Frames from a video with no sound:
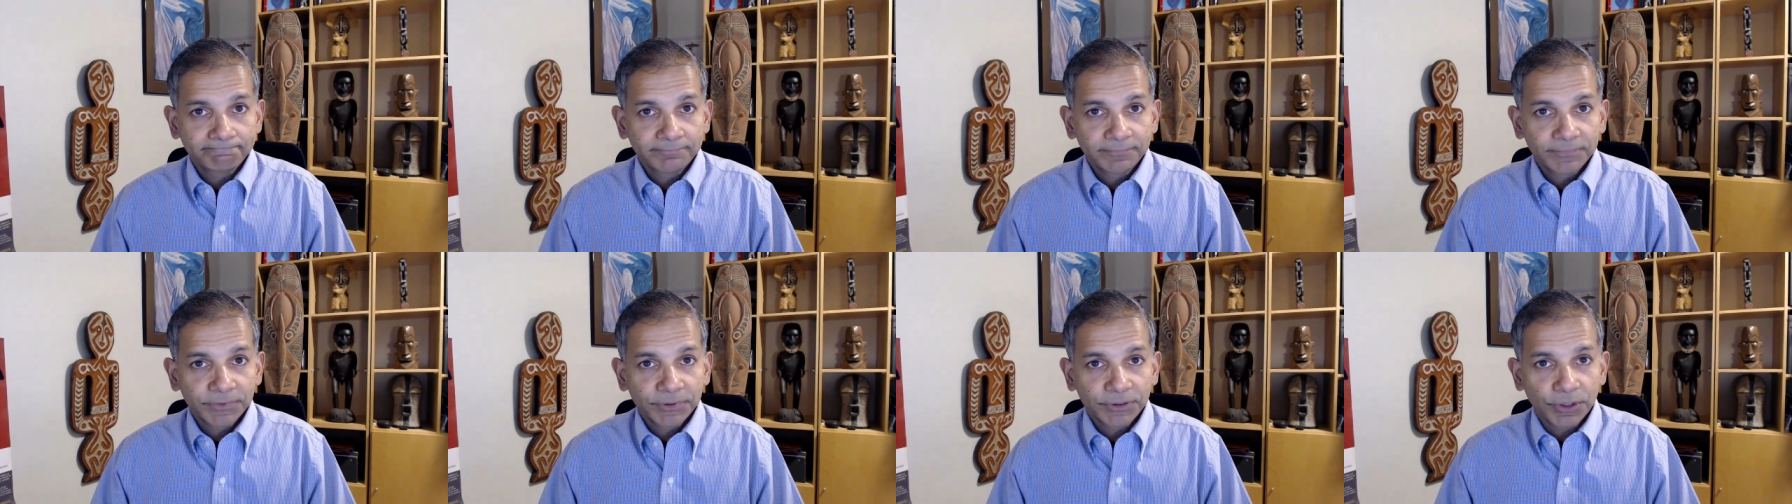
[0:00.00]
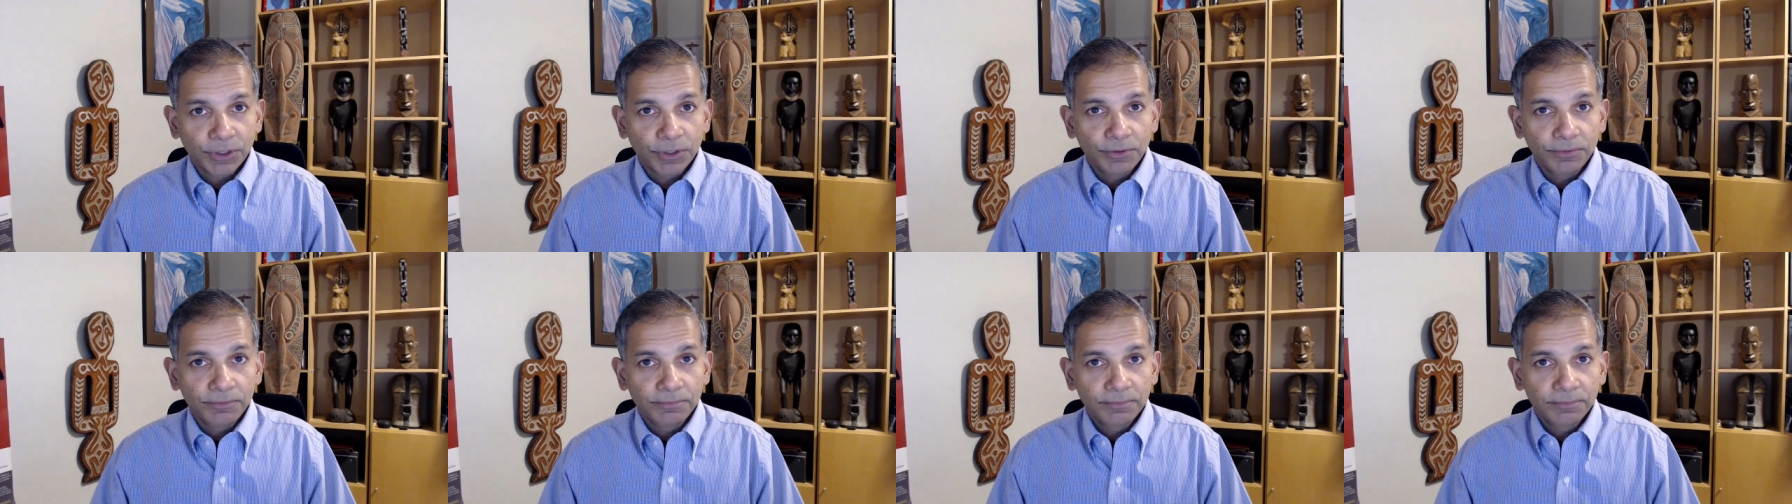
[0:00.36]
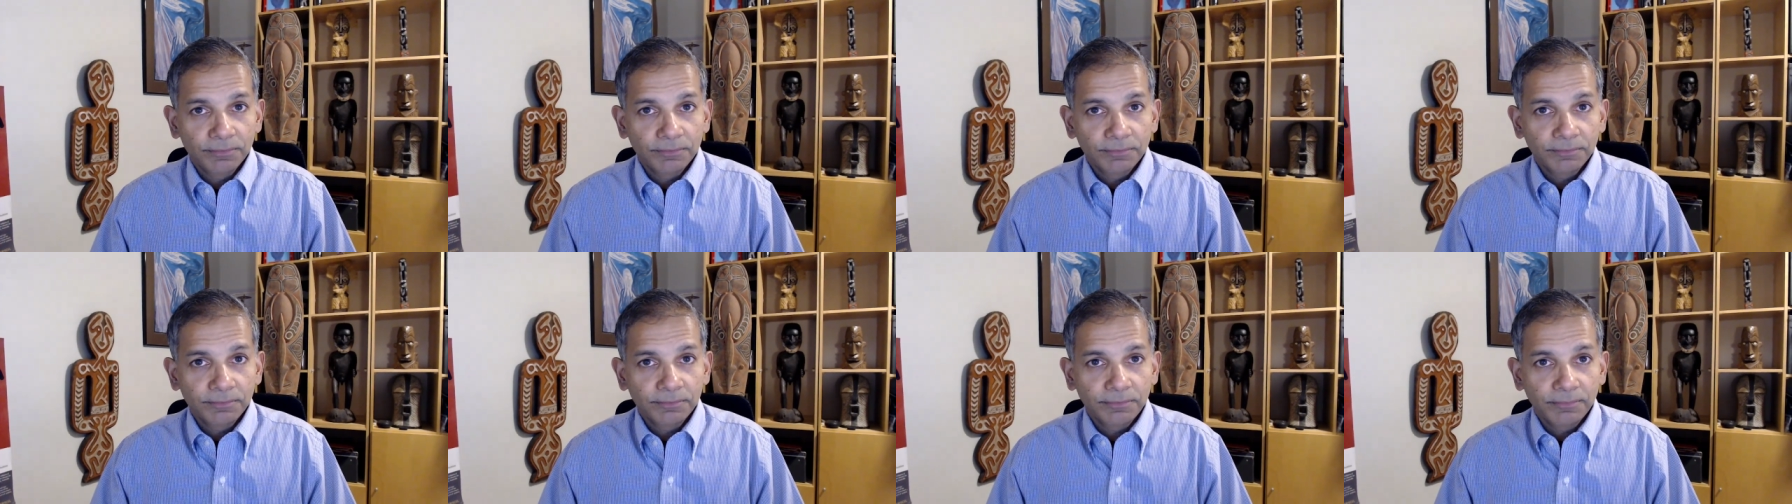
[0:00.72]
So
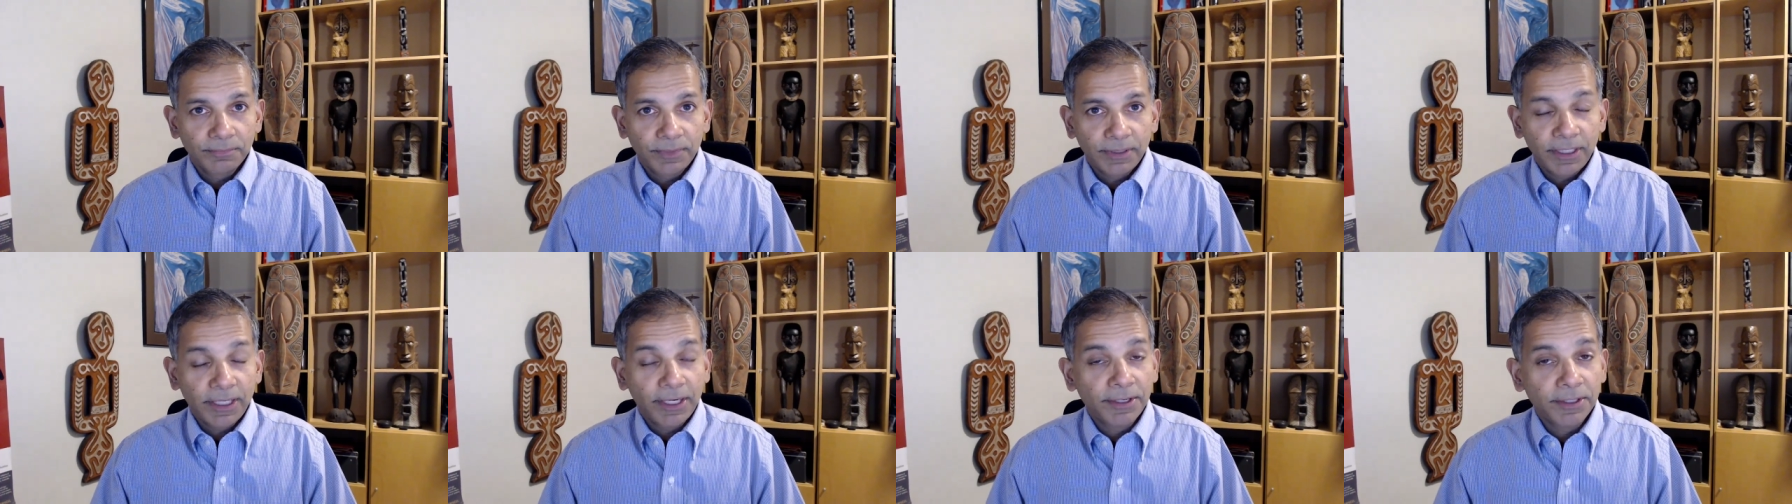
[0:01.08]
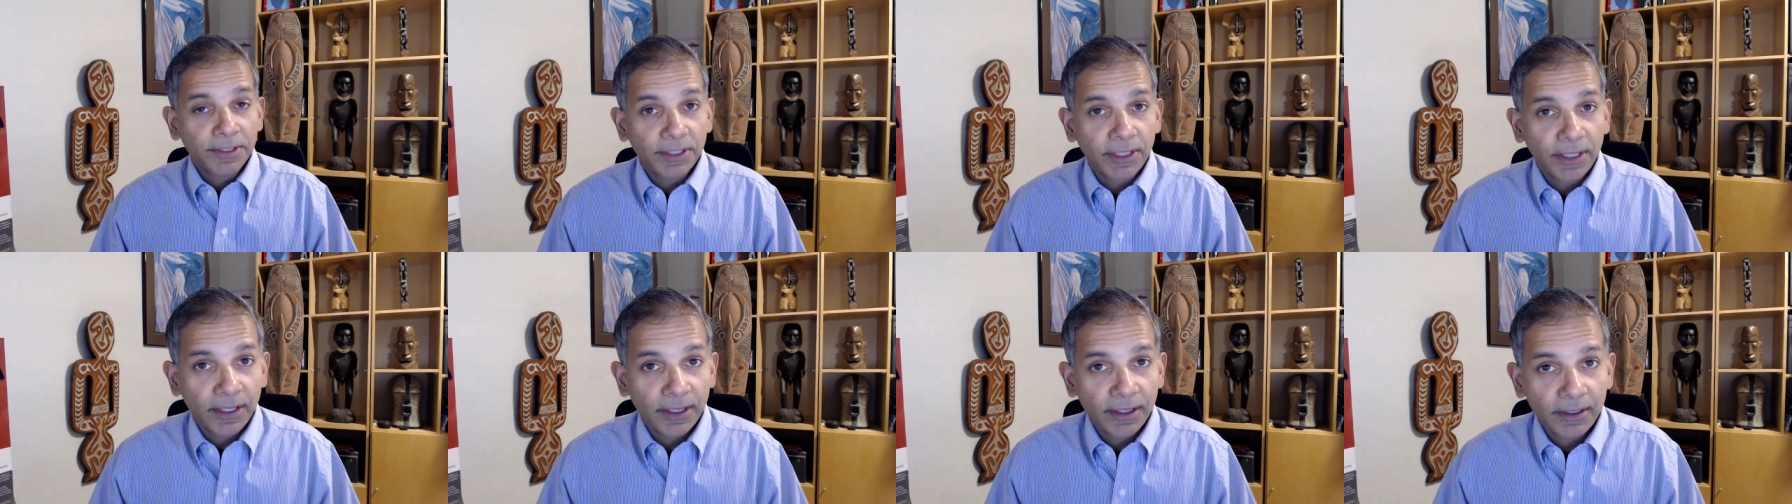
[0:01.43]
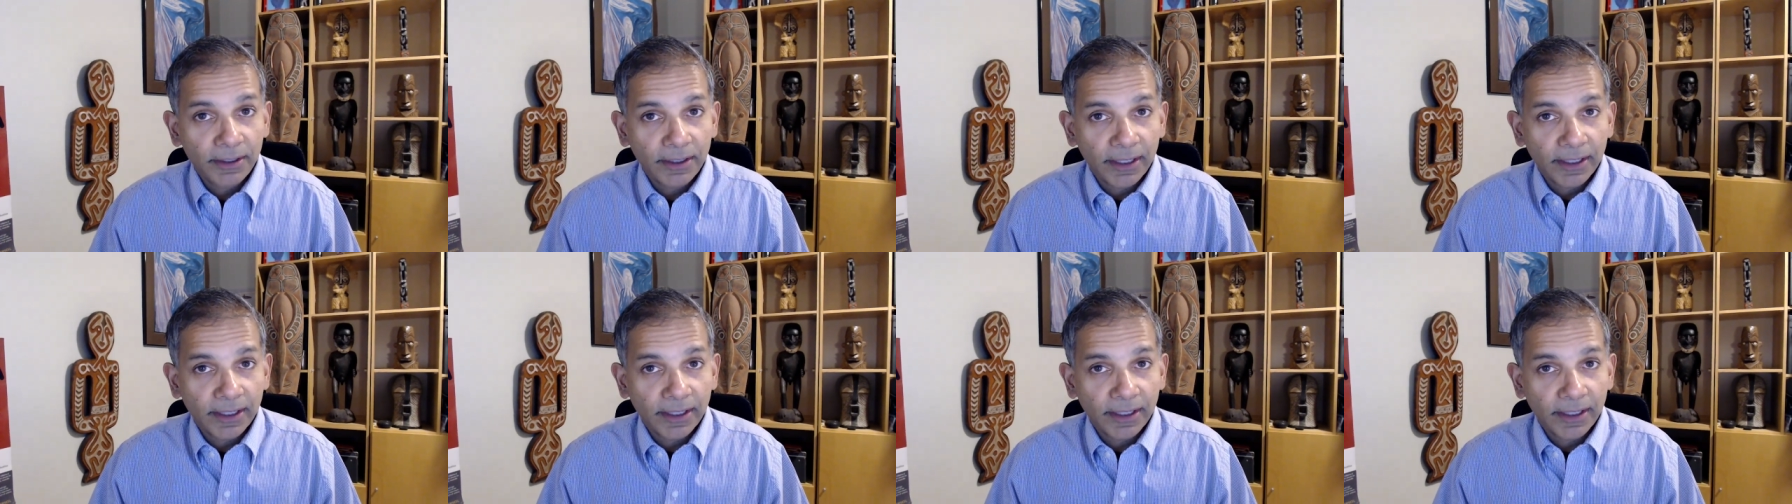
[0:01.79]
the end of the day,